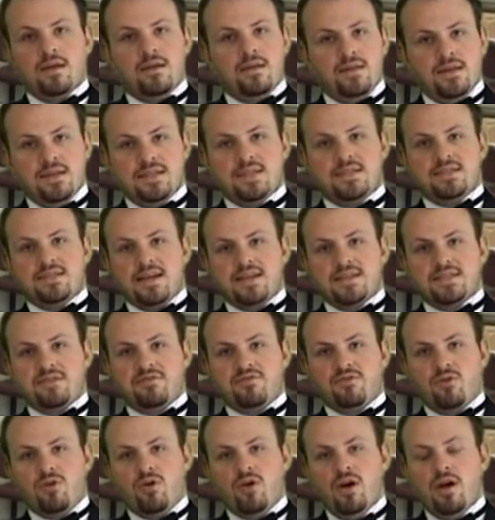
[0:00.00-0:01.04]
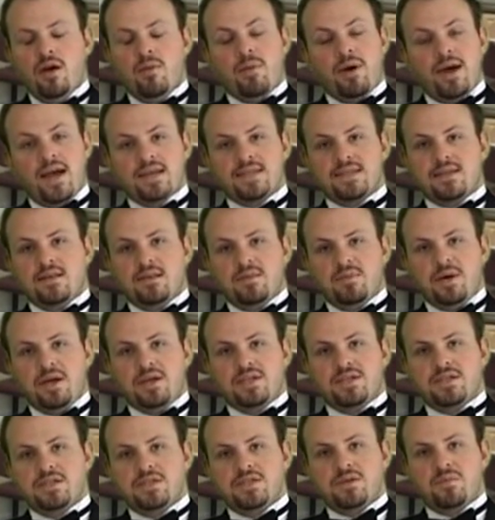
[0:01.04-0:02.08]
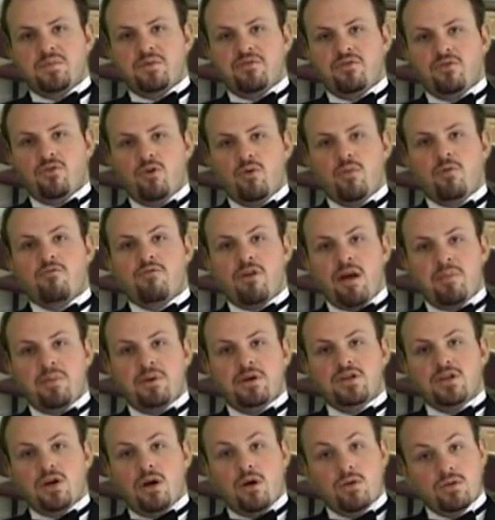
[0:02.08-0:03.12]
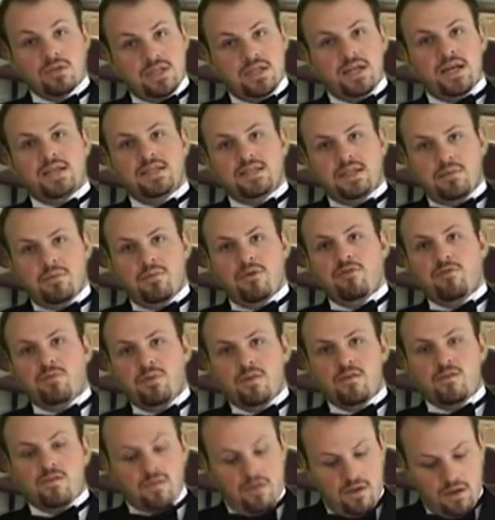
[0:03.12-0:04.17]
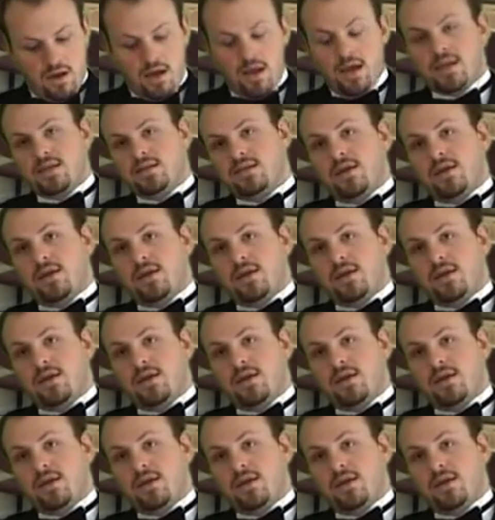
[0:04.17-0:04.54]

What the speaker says: This is tested for by asking the patient to perform rapid alternating movements, like